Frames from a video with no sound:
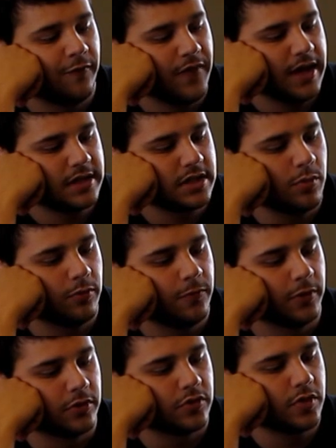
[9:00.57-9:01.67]
fast it will
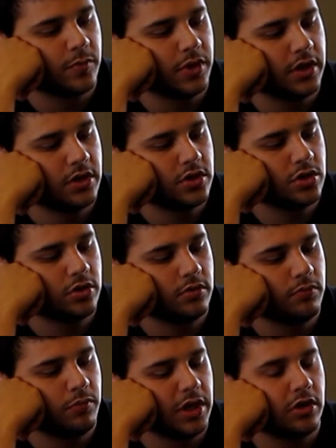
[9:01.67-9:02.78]
filter it, but it should
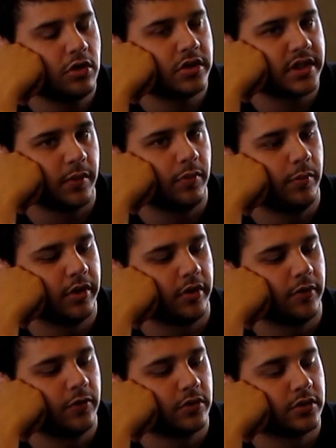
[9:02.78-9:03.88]
be a good supplementary
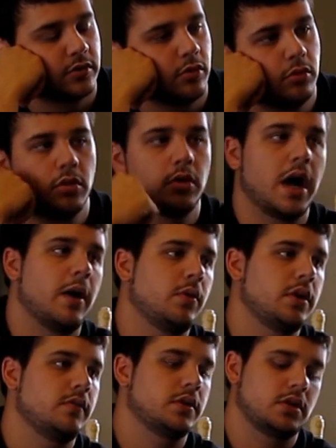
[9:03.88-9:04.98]
filter. Or I would
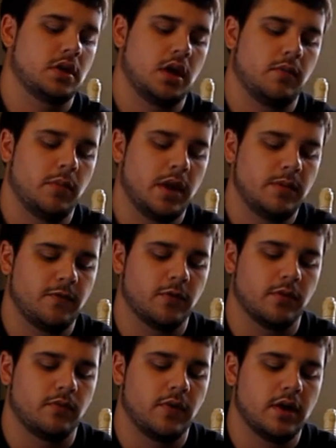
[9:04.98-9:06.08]
even say maybe for
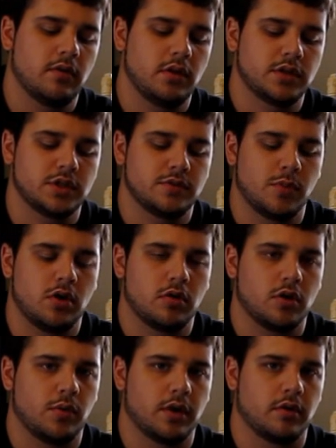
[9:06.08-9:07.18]
a very
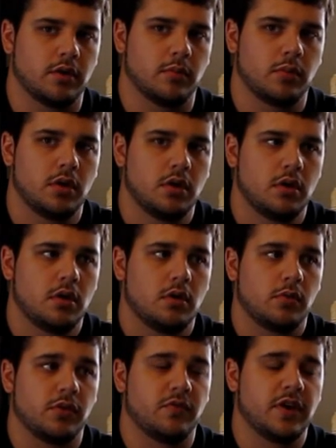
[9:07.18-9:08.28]
small aquarium
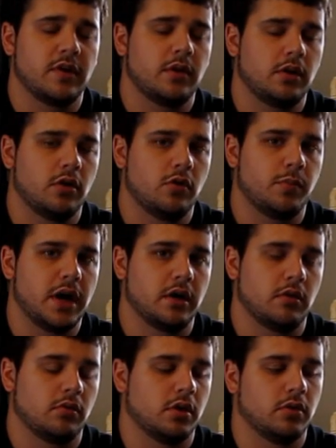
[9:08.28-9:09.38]
with a very low
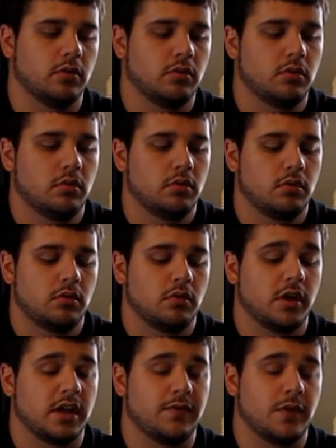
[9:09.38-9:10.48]
bio load,
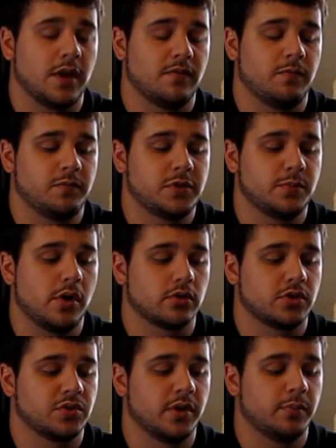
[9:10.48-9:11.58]
like if you have small
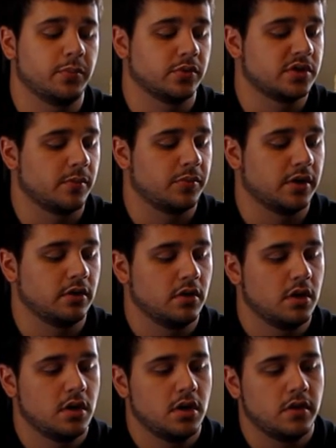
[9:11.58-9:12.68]
shrimp or something,
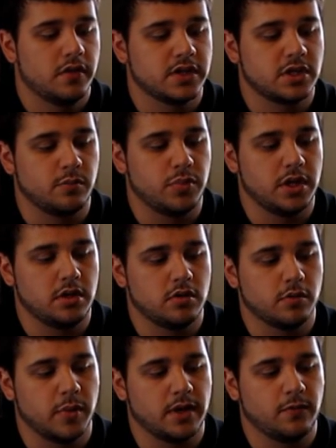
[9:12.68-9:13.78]
this could be
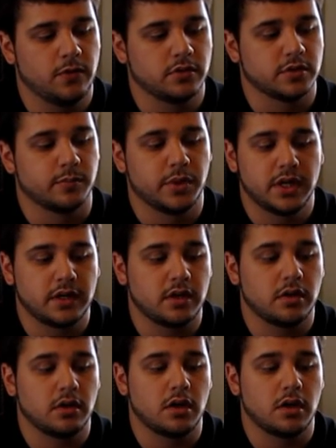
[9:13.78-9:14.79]
your main filter. But